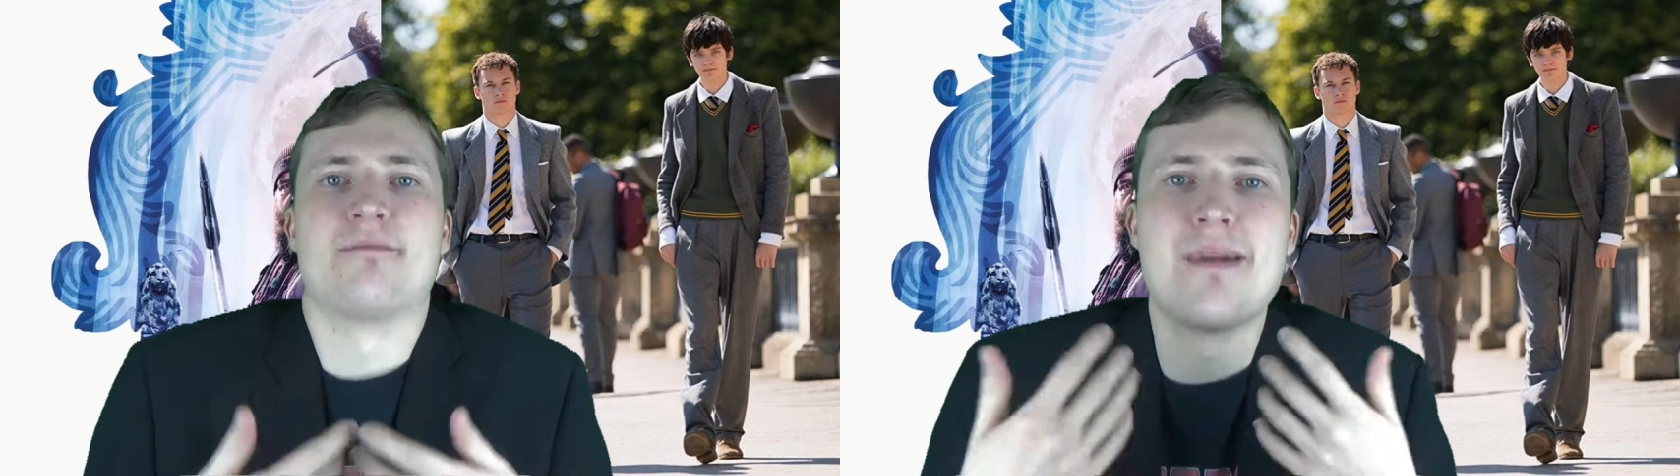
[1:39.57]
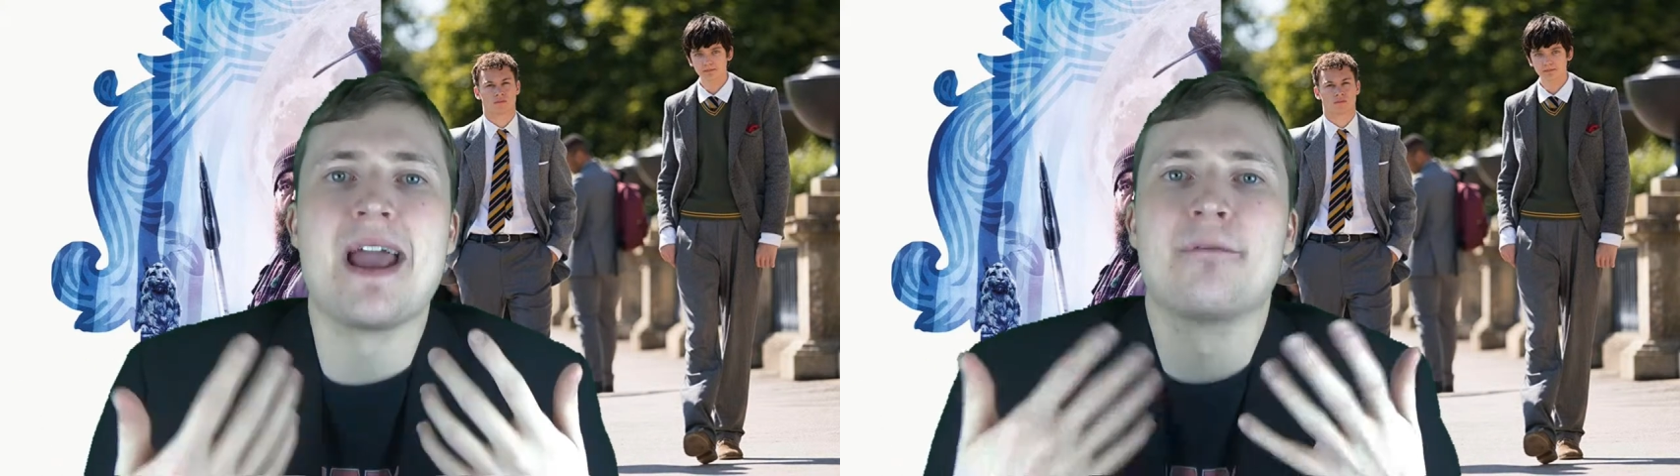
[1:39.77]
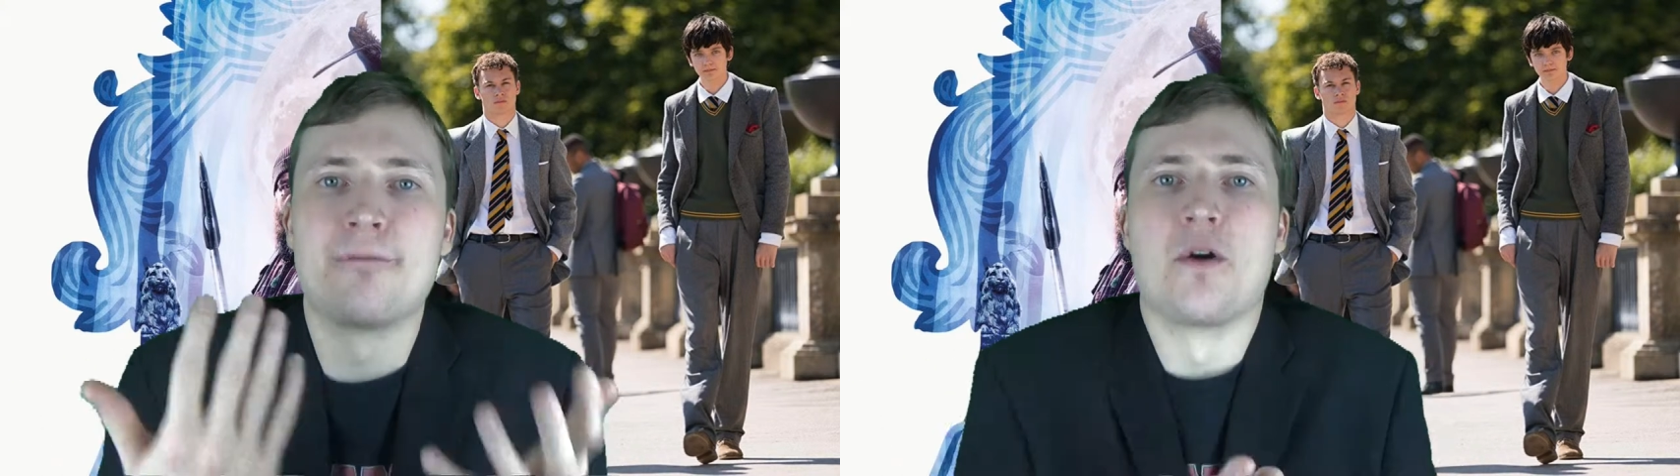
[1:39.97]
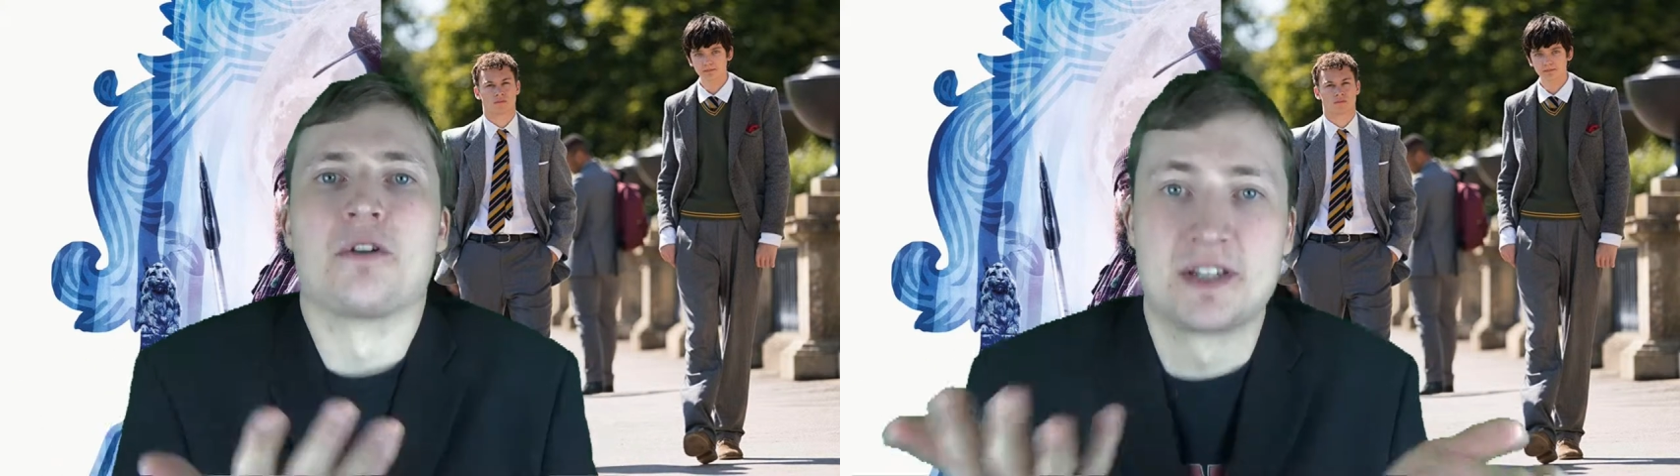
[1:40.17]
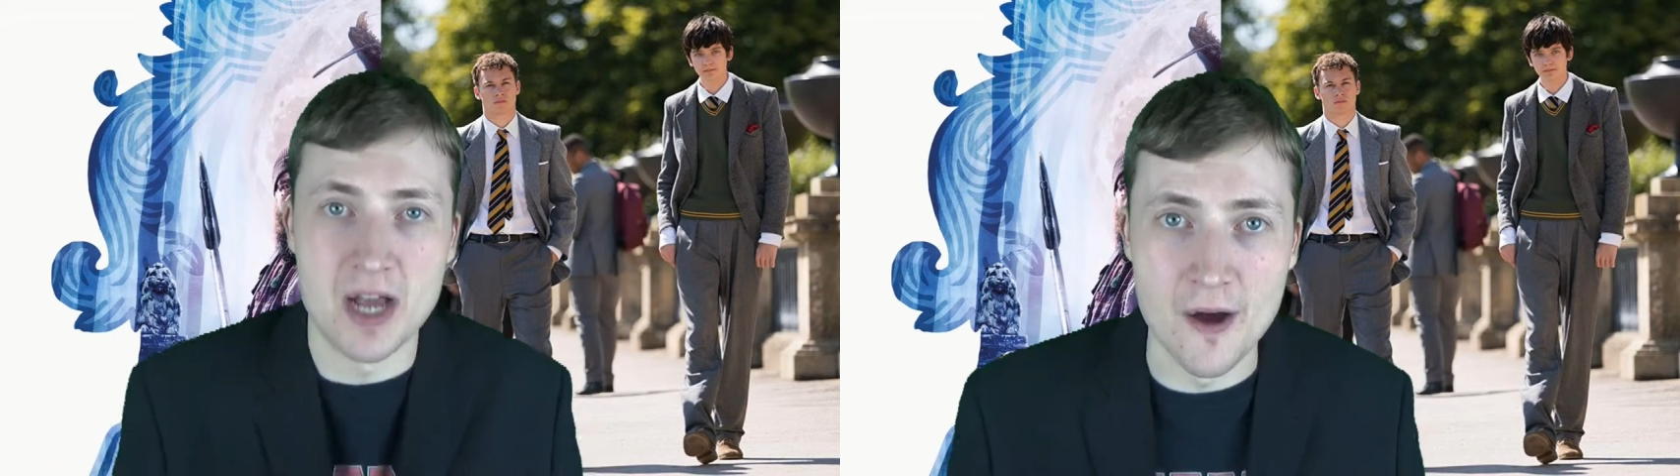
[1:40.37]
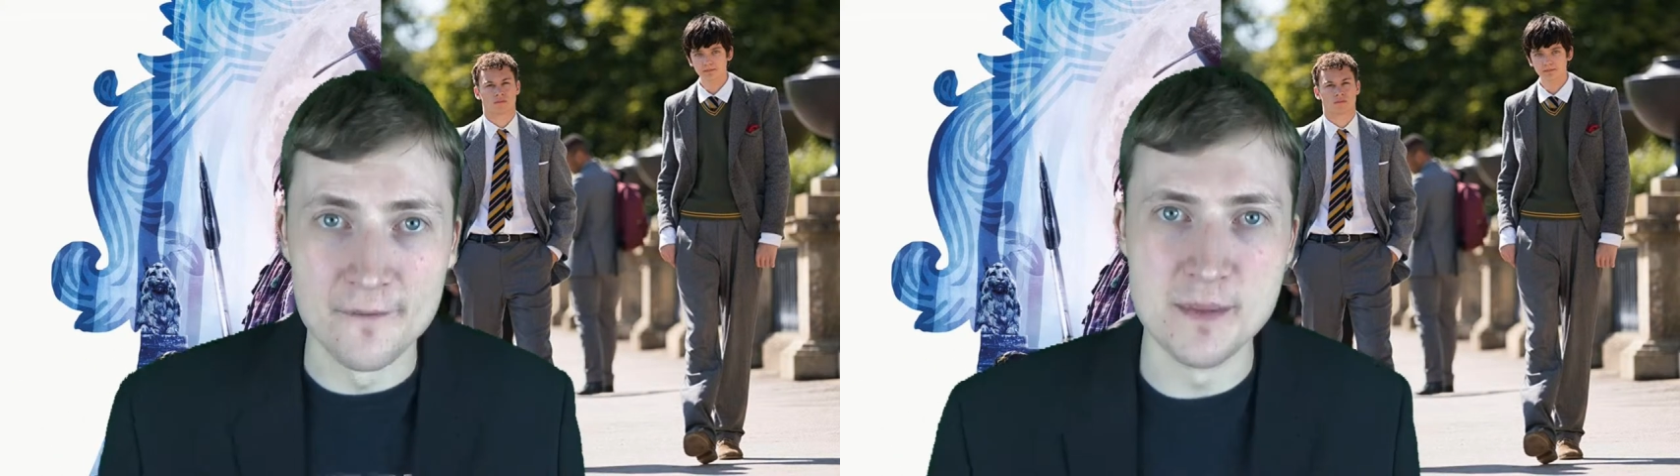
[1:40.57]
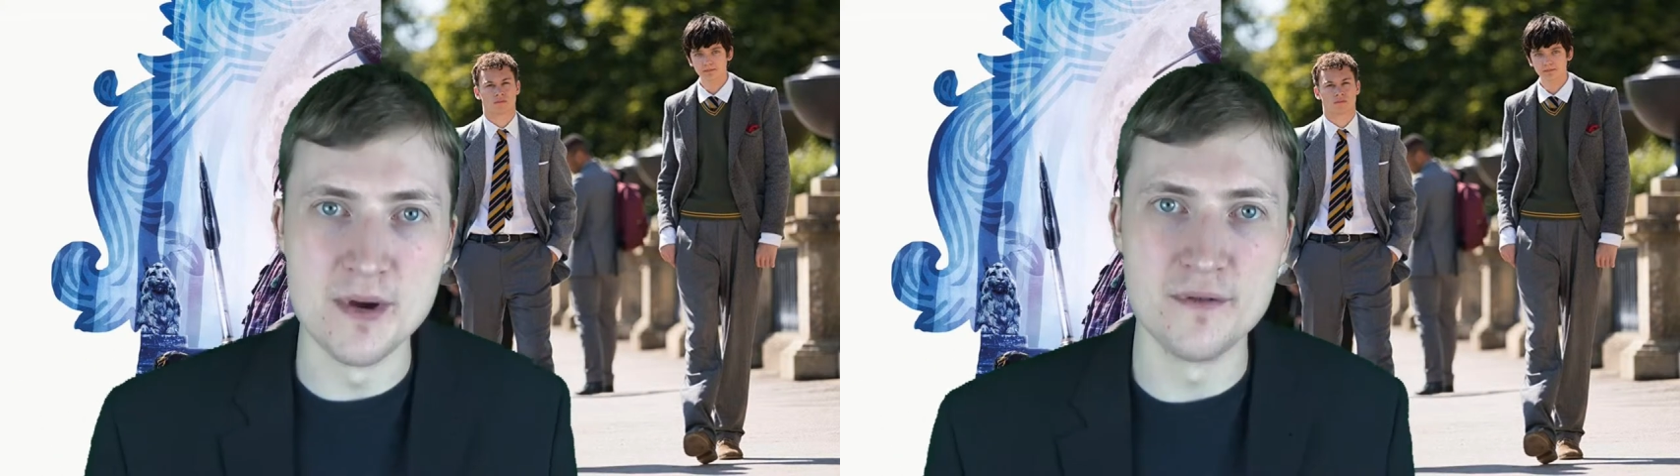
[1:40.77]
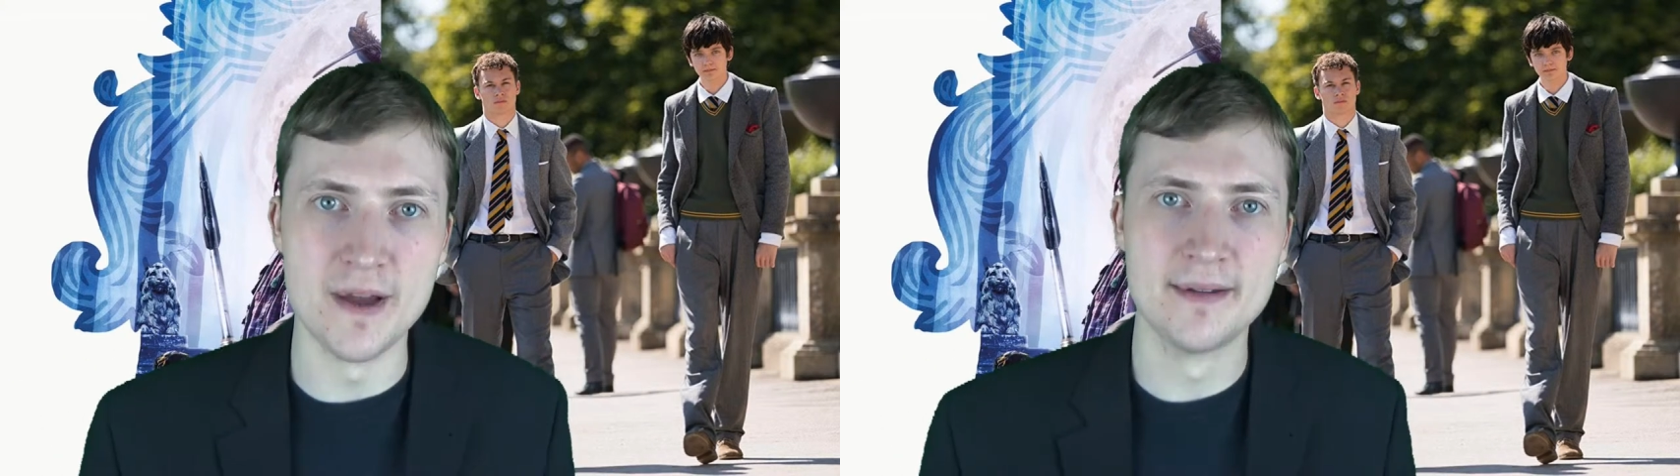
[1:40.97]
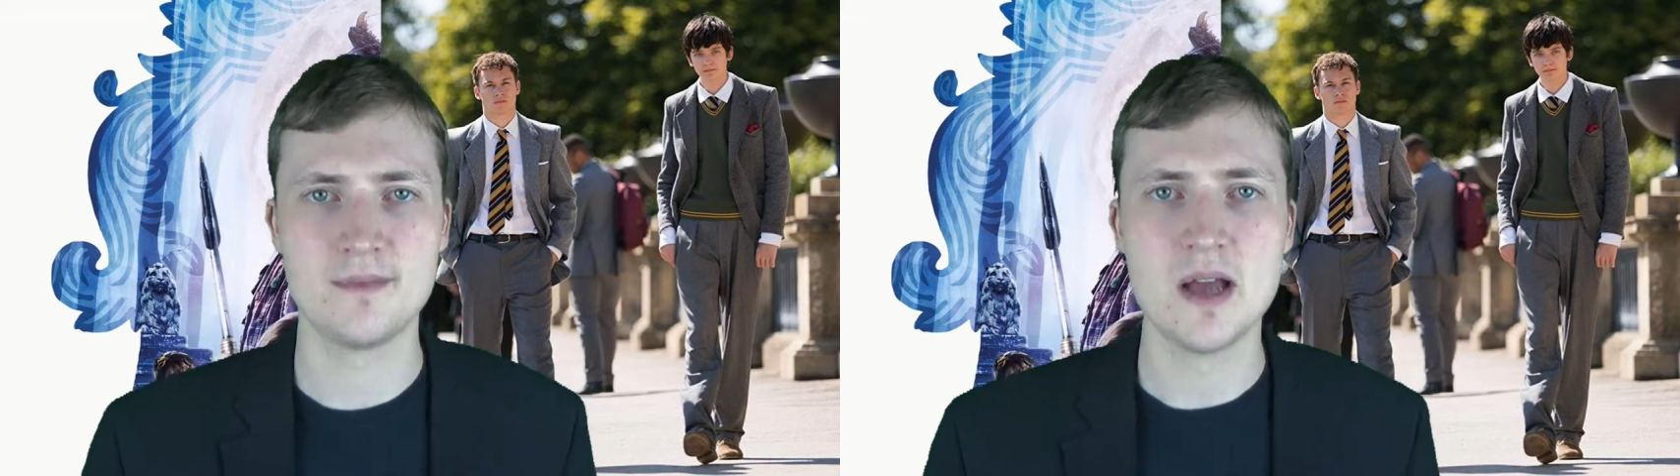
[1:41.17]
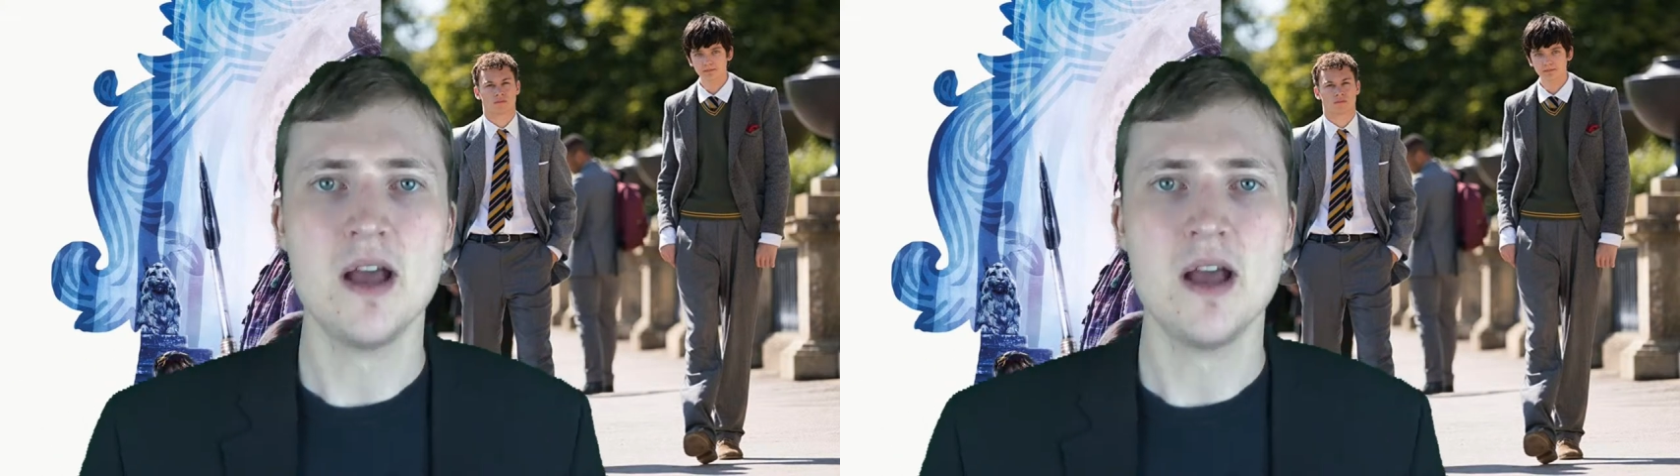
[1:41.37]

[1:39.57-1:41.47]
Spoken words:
the main focus of the movie.